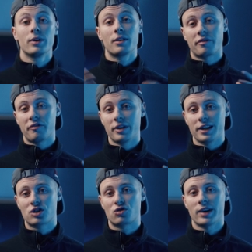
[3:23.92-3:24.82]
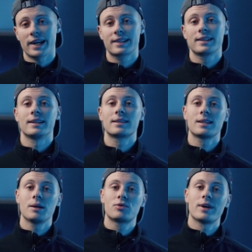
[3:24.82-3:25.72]
With our footage tracked, it's
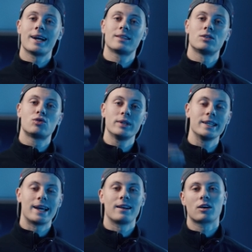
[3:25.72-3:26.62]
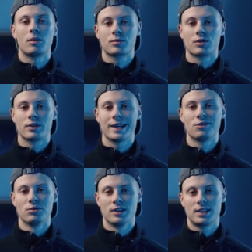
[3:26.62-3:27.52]
time to add the 3D helicopter into the